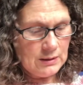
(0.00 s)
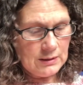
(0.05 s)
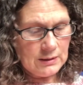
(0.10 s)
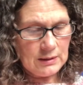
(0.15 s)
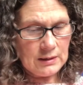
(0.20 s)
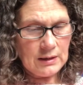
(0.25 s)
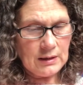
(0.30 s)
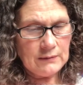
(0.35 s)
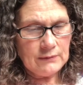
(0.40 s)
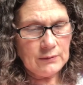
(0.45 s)

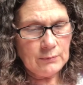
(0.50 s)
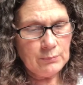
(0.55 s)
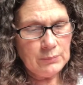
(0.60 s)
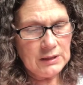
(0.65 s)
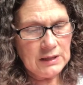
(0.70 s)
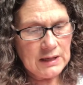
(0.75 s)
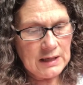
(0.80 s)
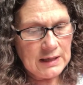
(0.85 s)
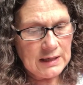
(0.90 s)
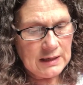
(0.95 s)
kind of a
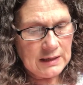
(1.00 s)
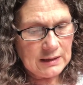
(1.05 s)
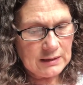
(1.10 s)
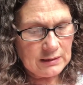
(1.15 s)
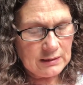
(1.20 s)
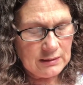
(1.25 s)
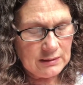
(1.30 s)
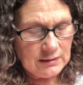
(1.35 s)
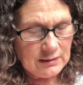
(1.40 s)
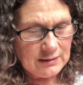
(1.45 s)

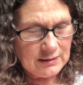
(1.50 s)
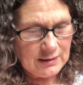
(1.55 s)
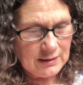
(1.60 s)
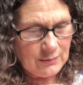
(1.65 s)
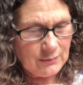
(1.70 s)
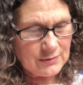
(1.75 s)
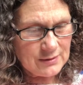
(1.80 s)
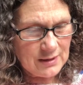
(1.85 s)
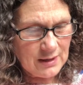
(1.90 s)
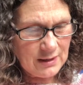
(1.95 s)
black, and then I
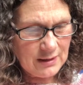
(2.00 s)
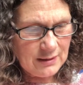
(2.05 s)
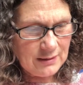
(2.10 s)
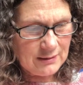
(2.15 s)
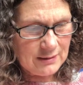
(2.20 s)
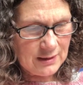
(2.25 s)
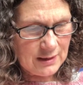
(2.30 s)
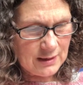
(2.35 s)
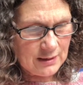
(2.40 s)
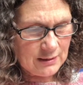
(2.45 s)
was kind of
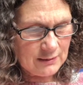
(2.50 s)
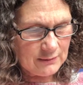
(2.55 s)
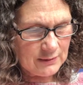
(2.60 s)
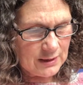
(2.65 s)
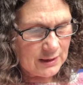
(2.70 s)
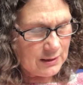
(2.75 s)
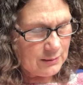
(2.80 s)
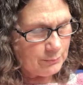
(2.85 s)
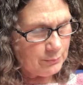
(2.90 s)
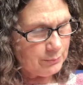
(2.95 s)
thinking of
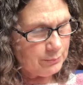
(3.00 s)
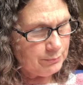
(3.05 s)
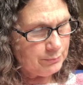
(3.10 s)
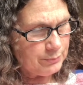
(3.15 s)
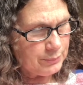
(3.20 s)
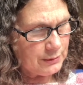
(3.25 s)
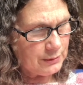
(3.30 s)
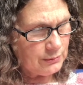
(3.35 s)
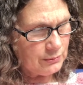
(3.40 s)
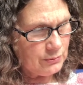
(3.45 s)
like a
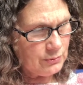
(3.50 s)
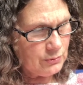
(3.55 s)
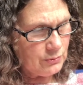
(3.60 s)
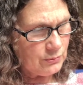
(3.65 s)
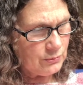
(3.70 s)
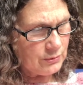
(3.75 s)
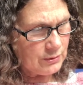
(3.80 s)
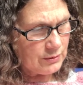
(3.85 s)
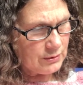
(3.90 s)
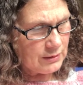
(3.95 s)
blue
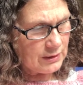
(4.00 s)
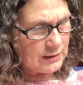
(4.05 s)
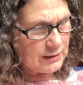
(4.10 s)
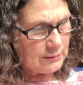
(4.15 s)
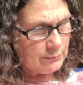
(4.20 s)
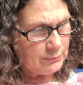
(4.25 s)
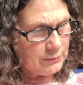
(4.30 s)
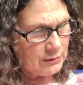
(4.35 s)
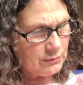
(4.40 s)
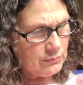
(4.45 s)
or like a
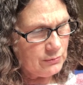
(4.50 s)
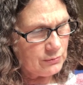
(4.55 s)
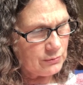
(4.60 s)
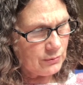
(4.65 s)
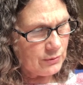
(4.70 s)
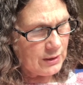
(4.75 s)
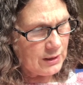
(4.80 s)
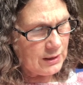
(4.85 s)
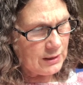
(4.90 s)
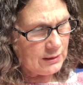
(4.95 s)

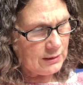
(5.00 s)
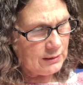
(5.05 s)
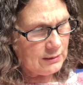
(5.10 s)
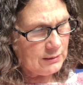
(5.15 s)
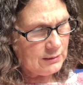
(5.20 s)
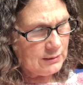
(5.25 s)
blue-gray.